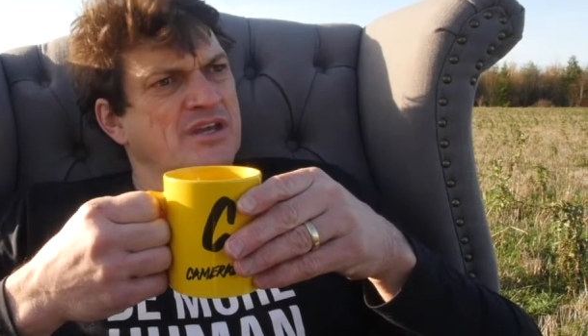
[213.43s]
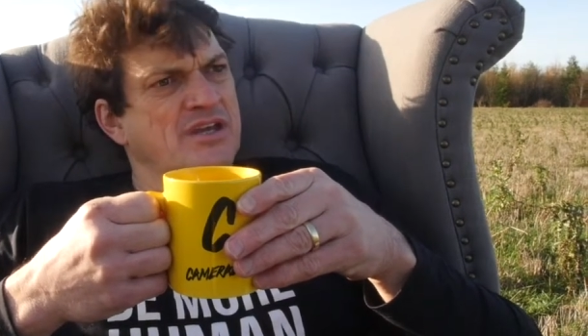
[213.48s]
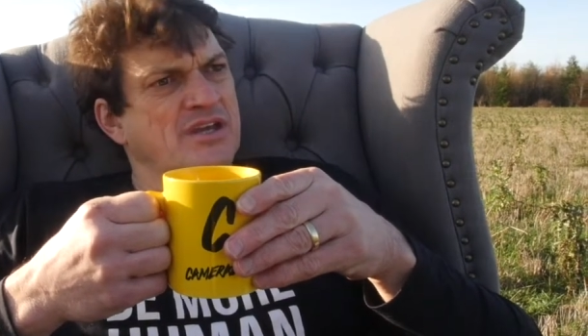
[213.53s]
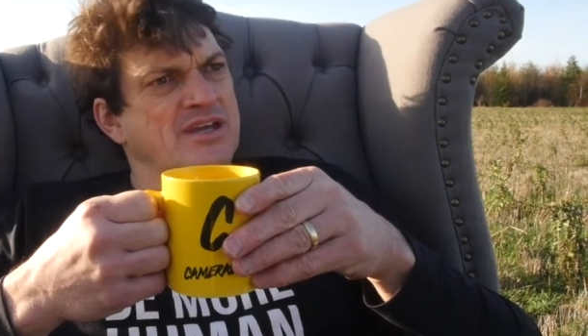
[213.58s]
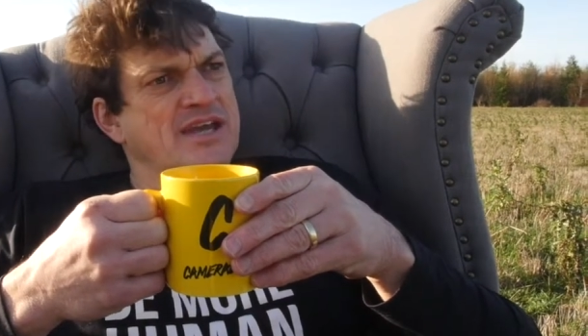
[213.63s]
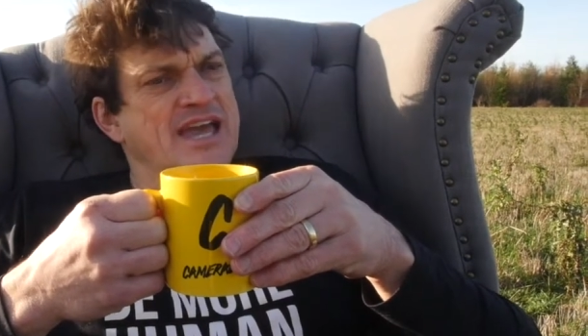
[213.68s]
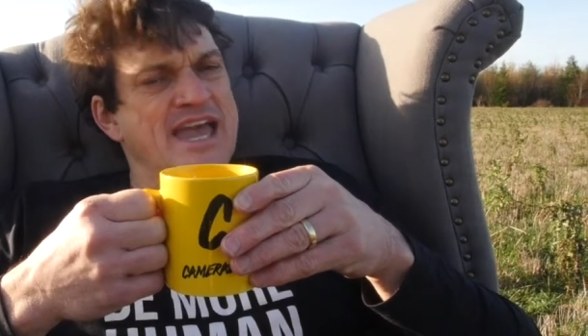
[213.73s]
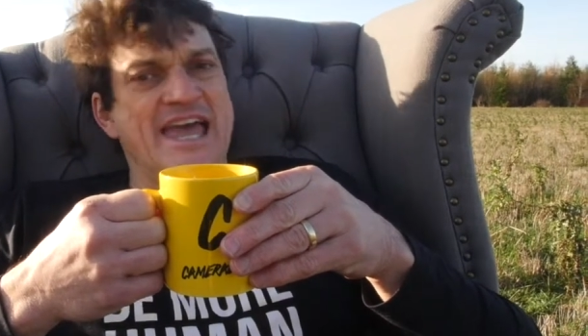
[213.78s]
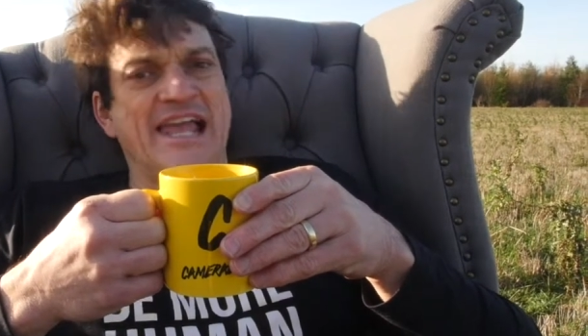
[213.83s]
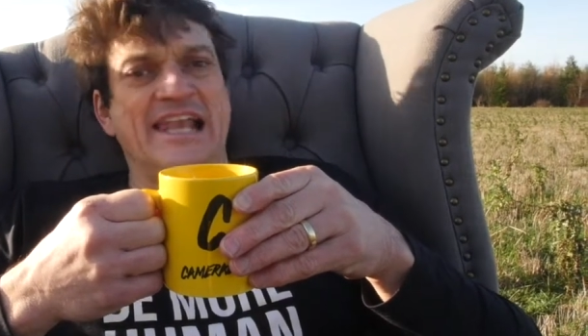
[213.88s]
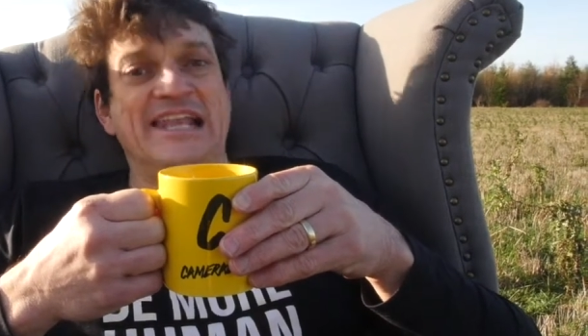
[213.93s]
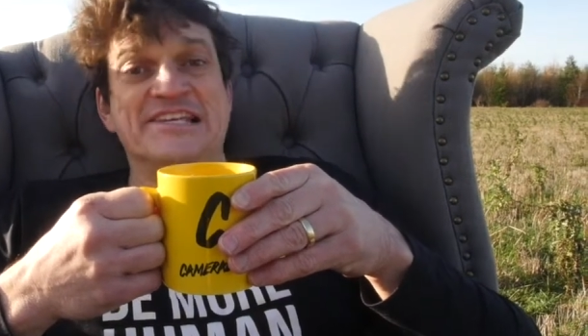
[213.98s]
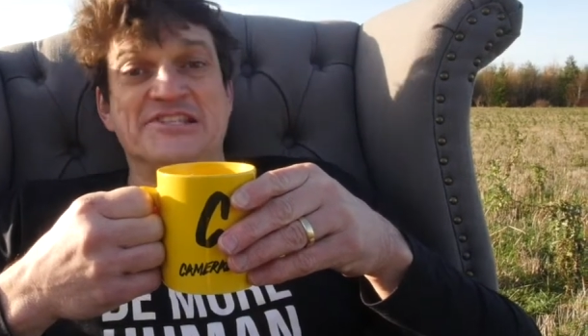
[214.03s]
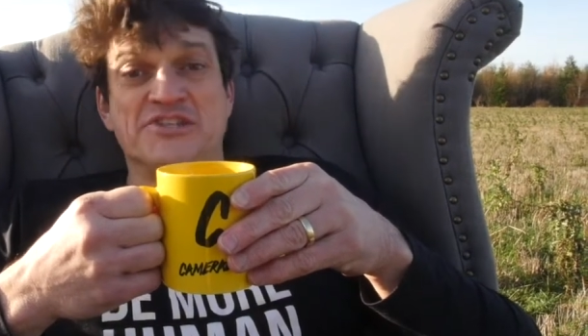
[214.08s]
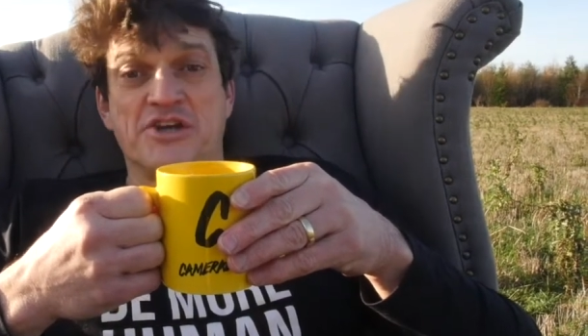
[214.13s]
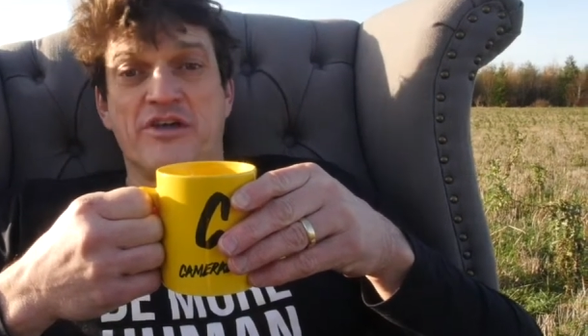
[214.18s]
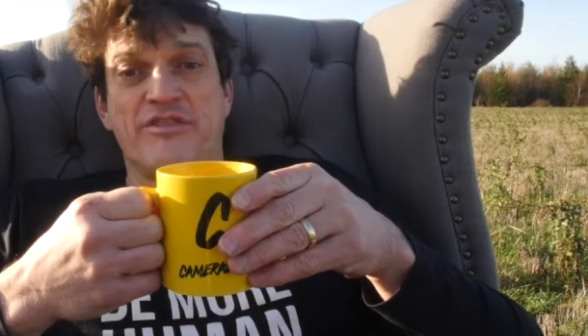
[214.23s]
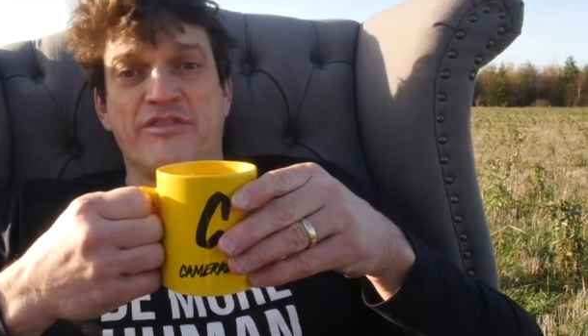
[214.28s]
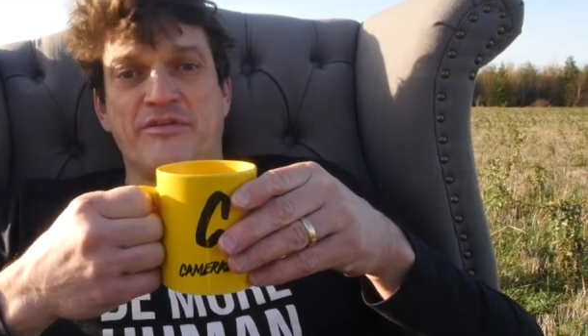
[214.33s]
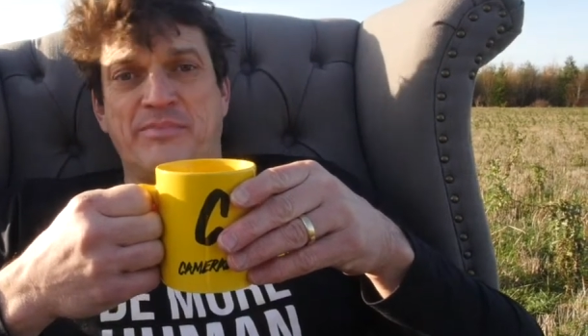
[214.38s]
hell is
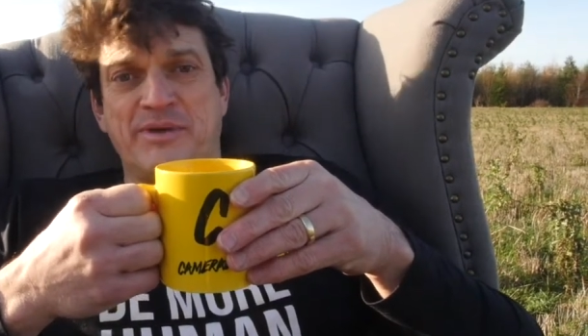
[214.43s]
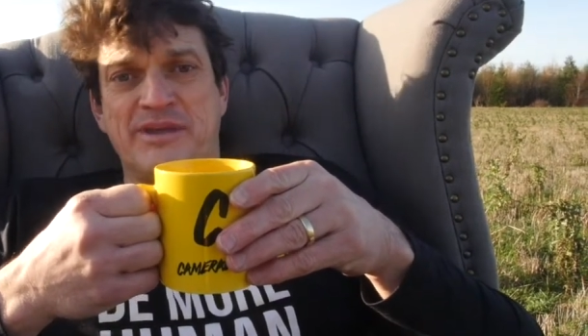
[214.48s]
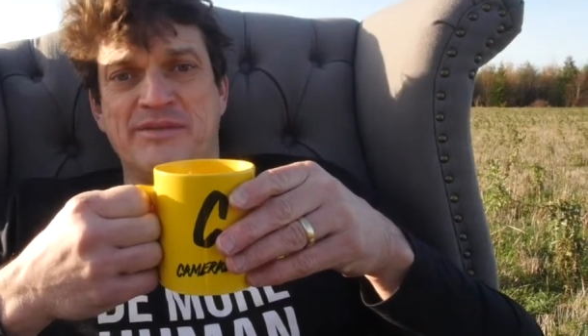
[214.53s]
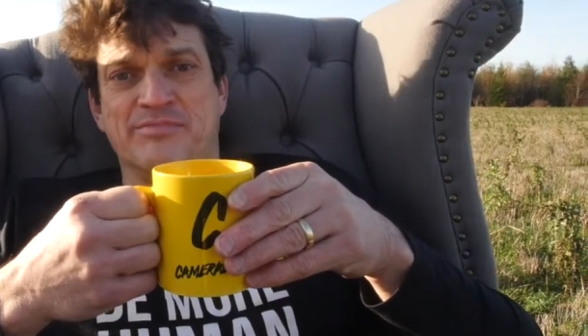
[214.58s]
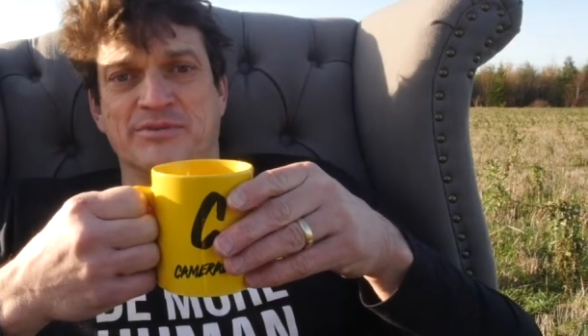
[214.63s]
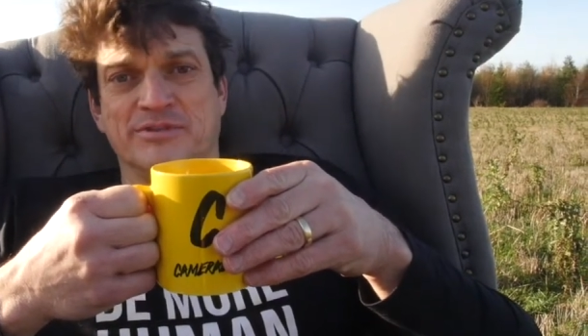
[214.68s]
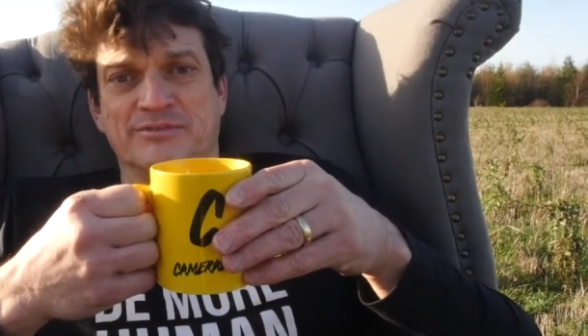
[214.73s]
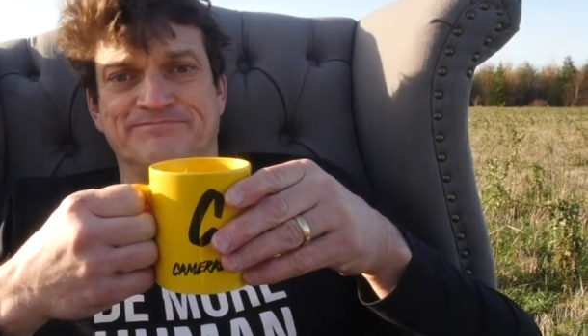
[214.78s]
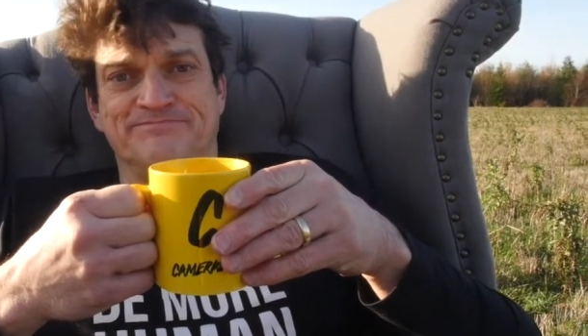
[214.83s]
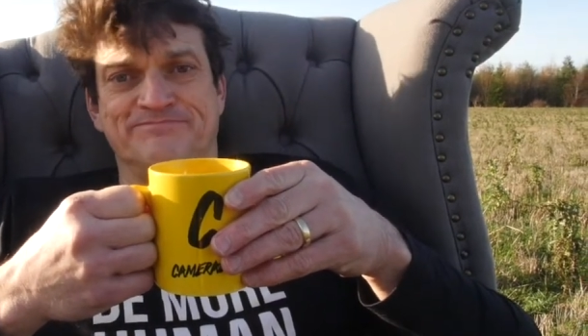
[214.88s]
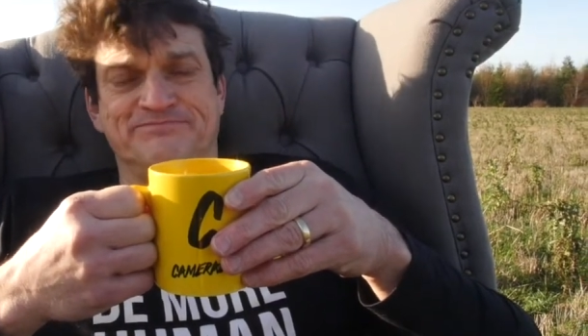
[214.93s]
other people.